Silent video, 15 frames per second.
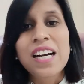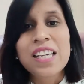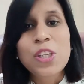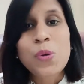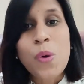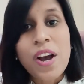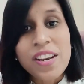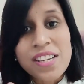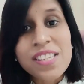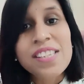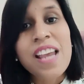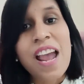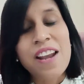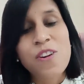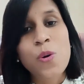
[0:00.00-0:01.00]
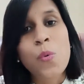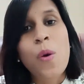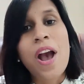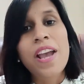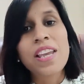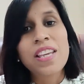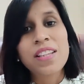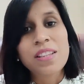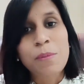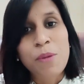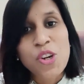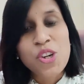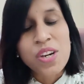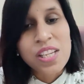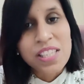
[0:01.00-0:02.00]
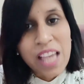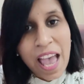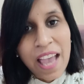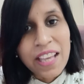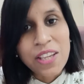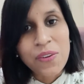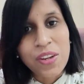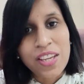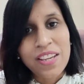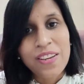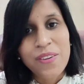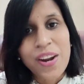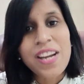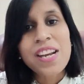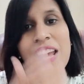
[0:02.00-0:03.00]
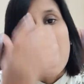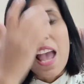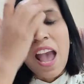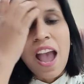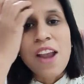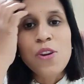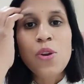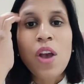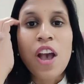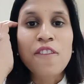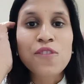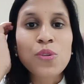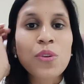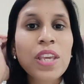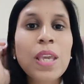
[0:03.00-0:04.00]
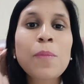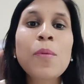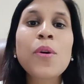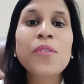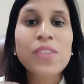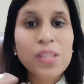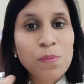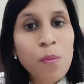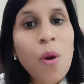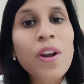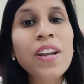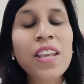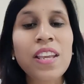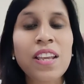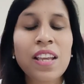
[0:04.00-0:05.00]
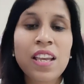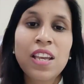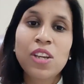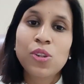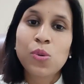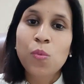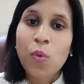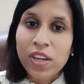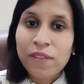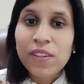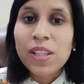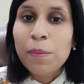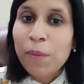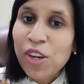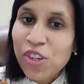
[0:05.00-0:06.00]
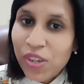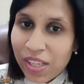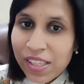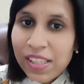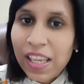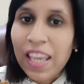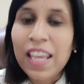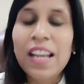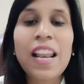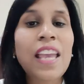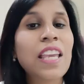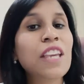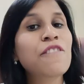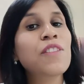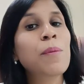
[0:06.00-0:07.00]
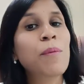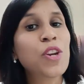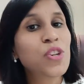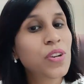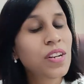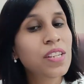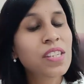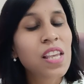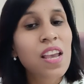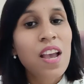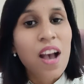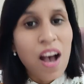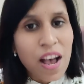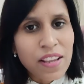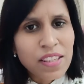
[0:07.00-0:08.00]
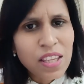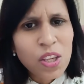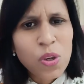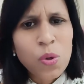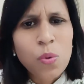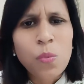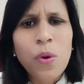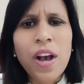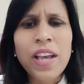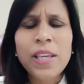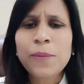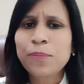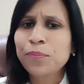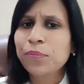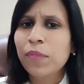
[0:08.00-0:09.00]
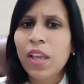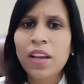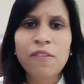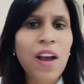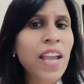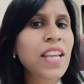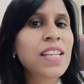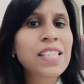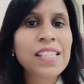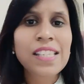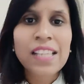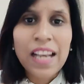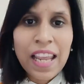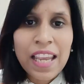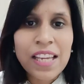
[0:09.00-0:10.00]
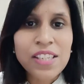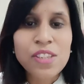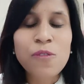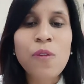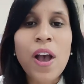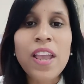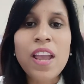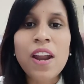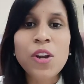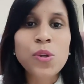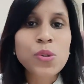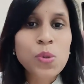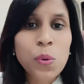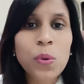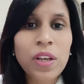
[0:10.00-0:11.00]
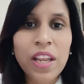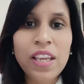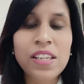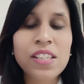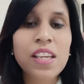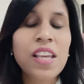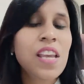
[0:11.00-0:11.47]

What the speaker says: you understand why the patient is angry, right? And you have to keep on responding to whatever the patient is saying. Like if the patient is asking you why it's late, why are you so late,